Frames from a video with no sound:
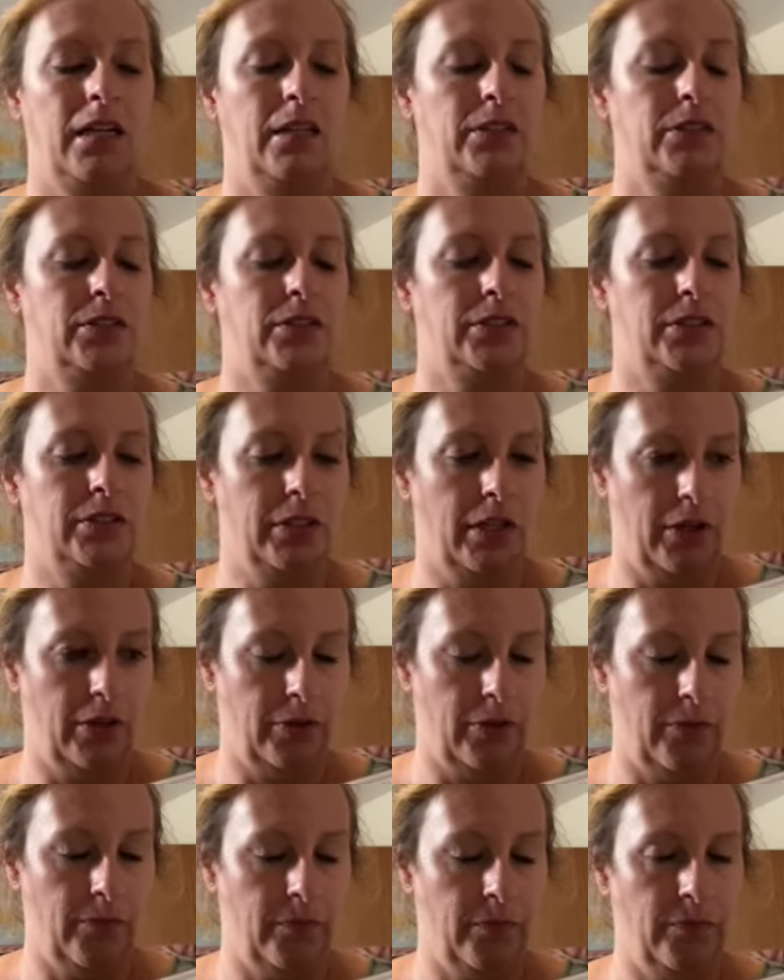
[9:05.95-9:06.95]
So
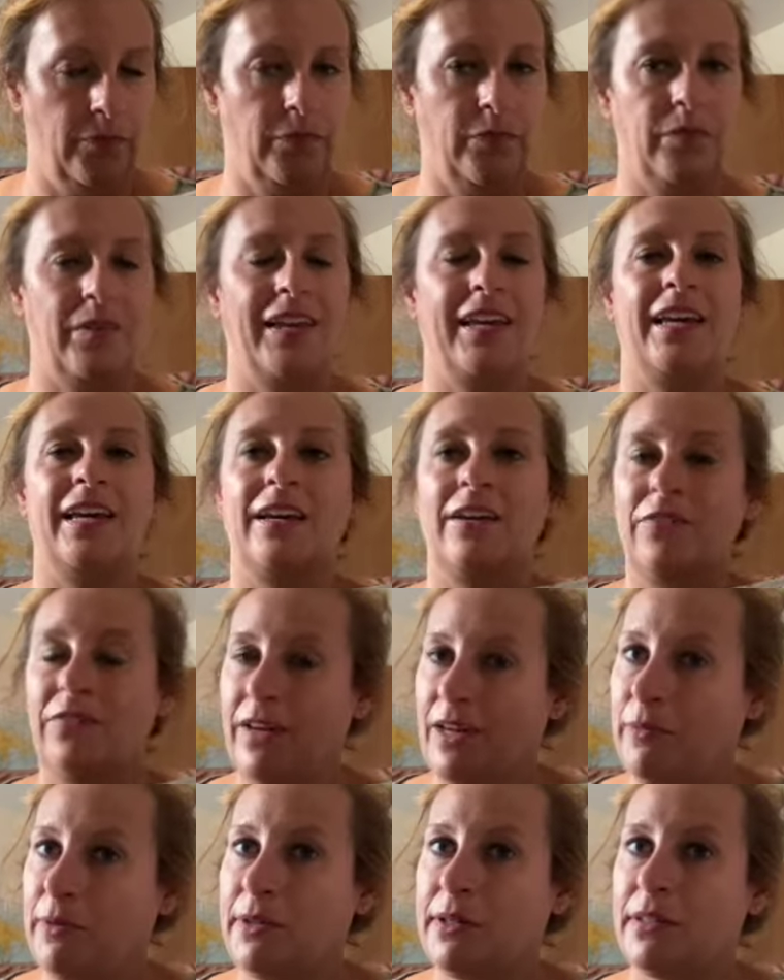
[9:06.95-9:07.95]
if
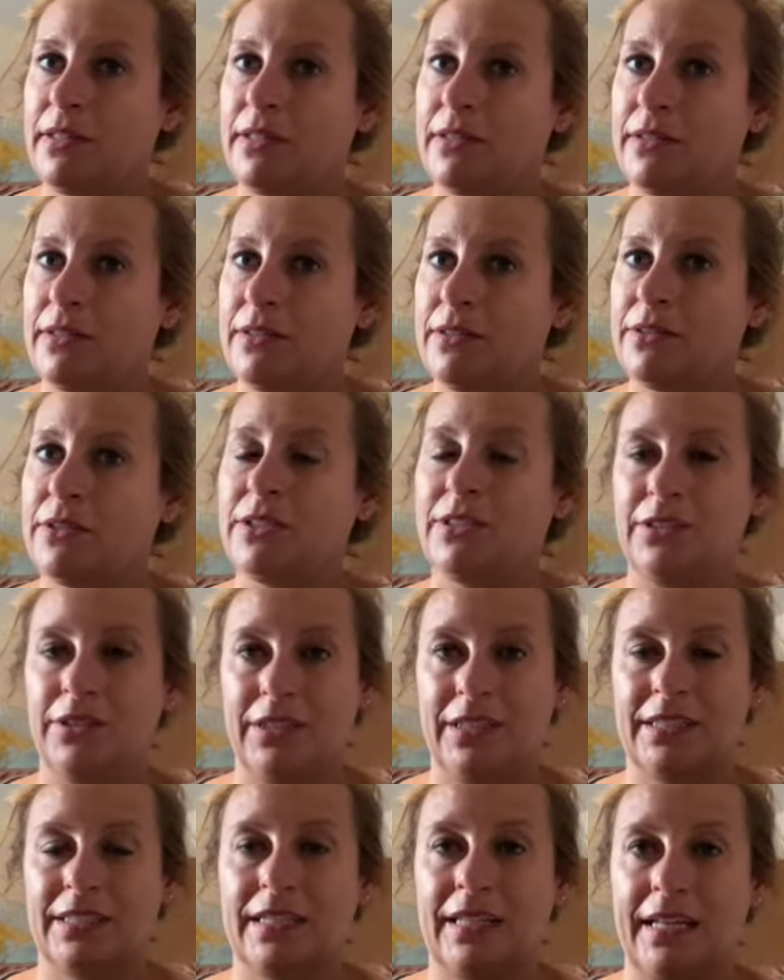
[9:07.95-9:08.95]
I were to do
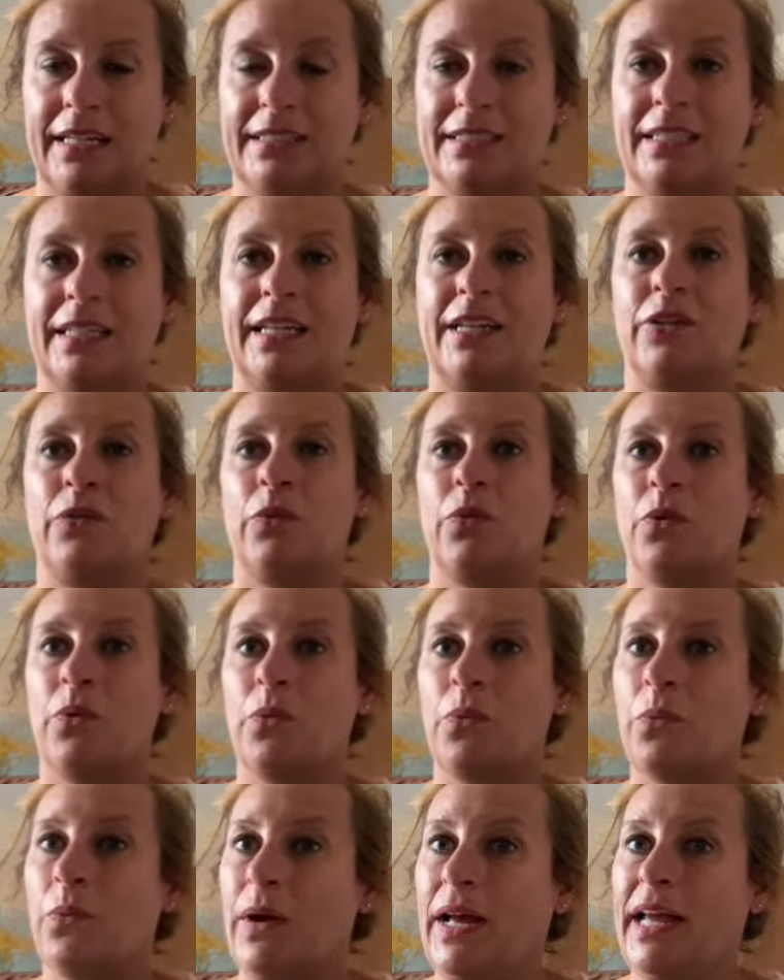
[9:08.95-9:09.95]
this class again, or
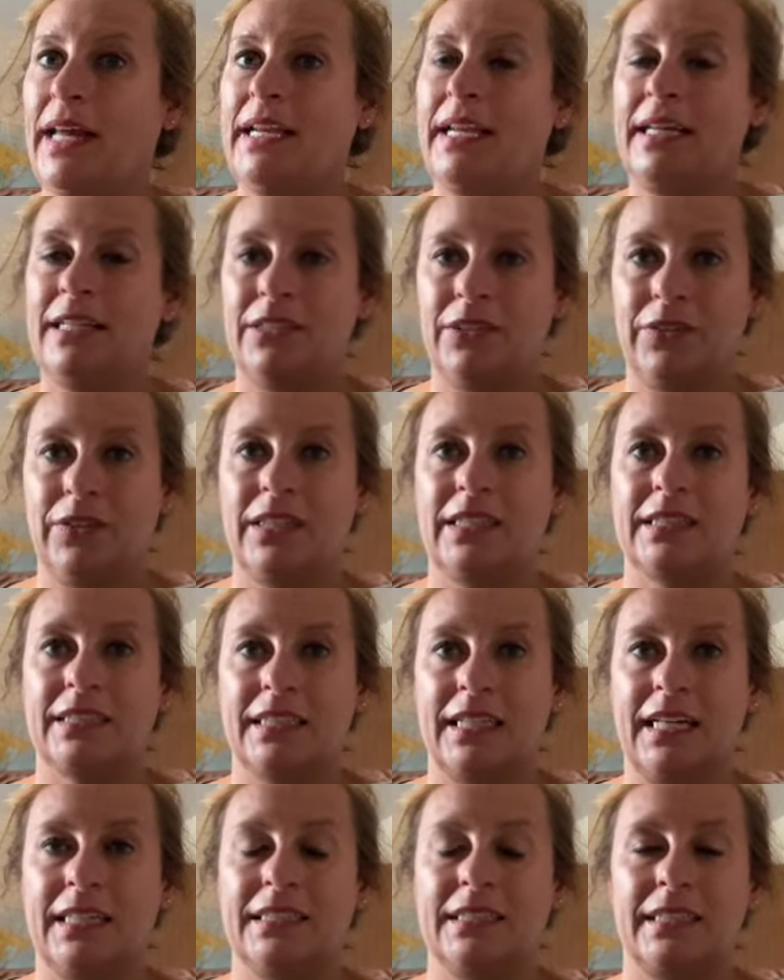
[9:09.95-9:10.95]
when I do this
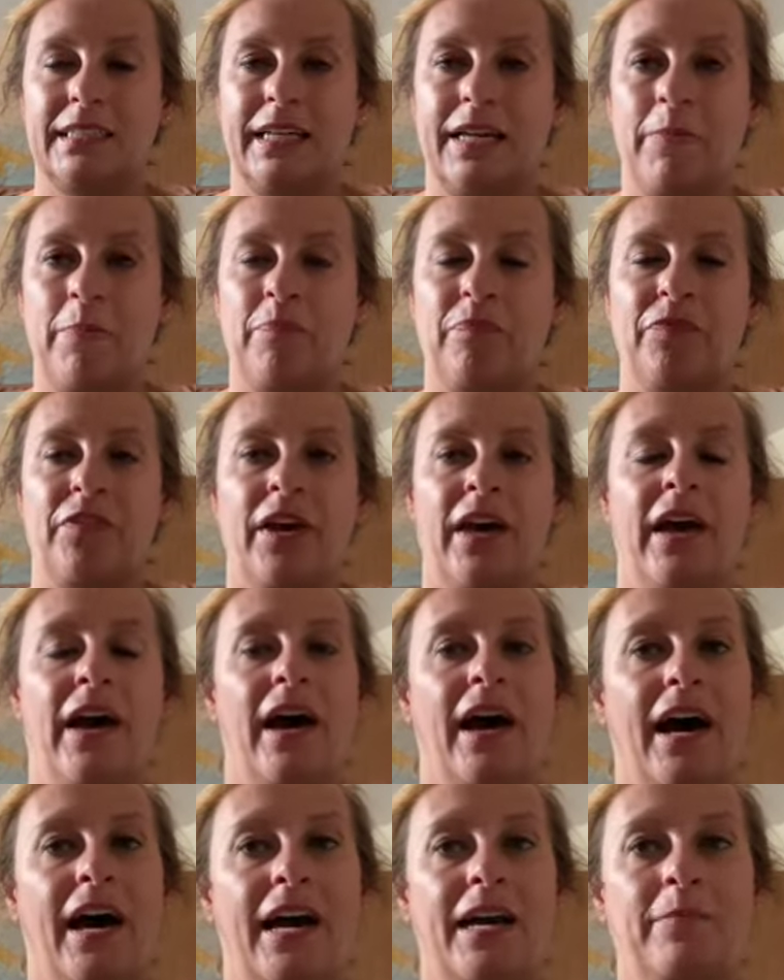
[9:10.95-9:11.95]
class again,
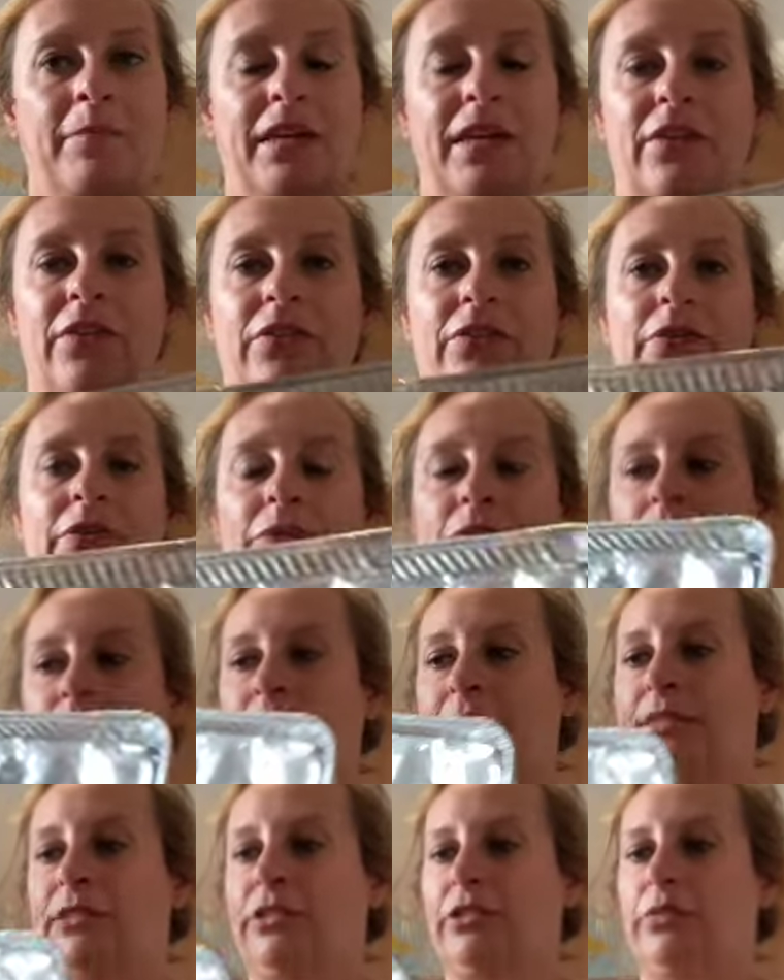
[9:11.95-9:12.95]
I'm either
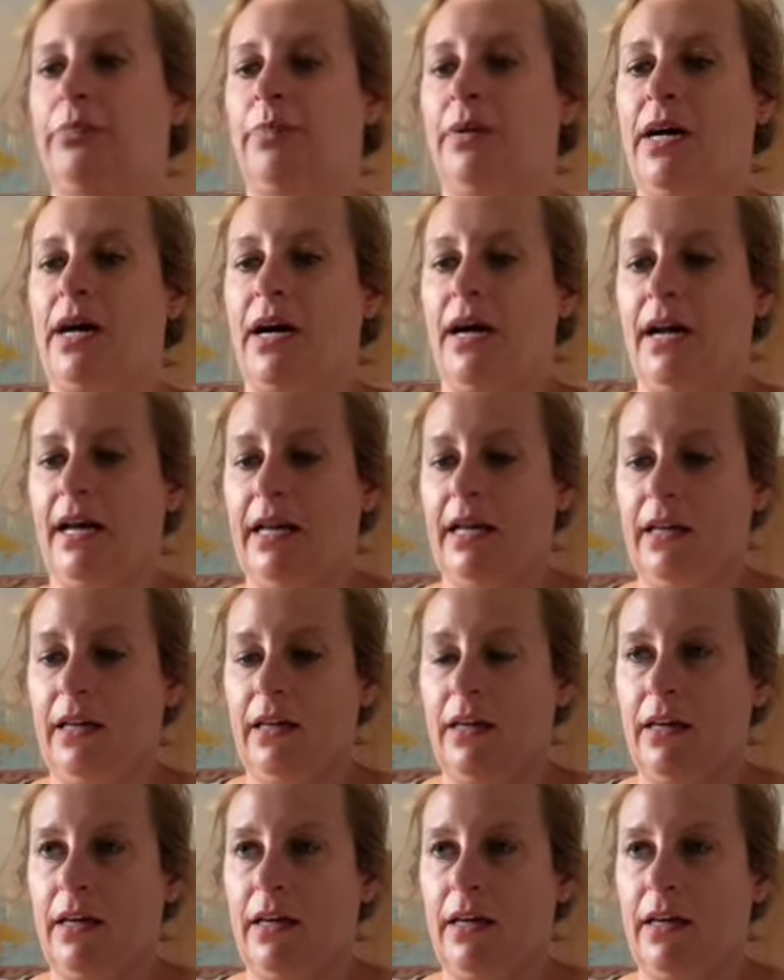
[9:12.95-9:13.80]
going to buy